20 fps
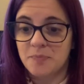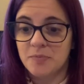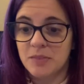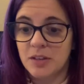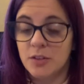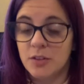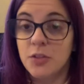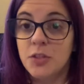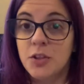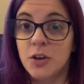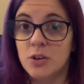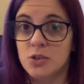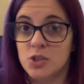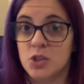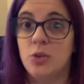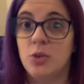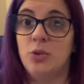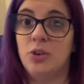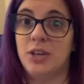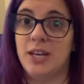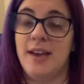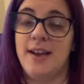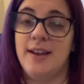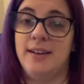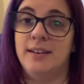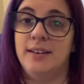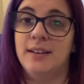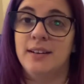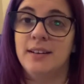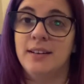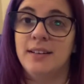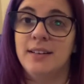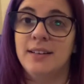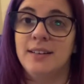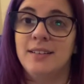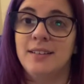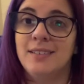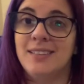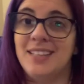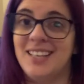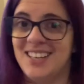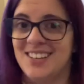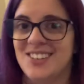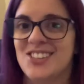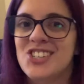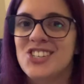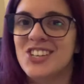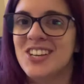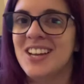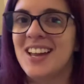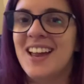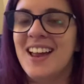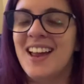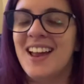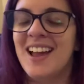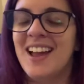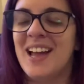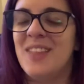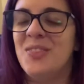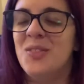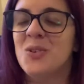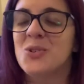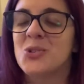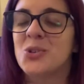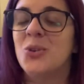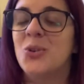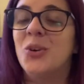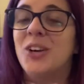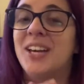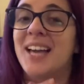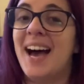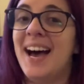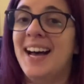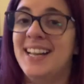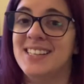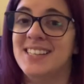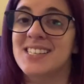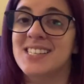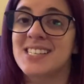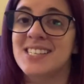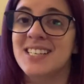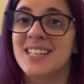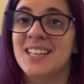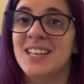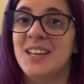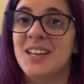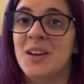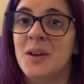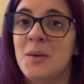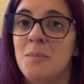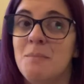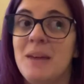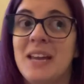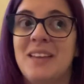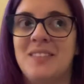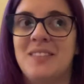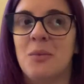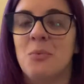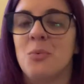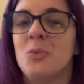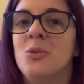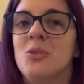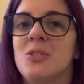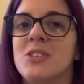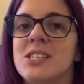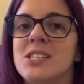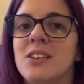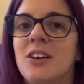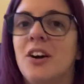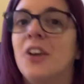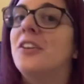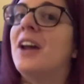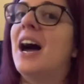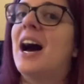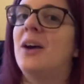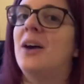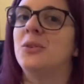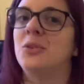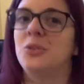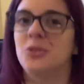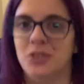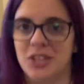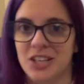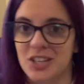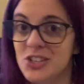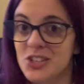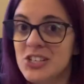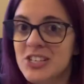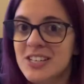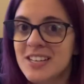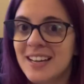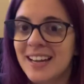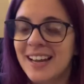those who can teach and those who can't make the rules on how to teach.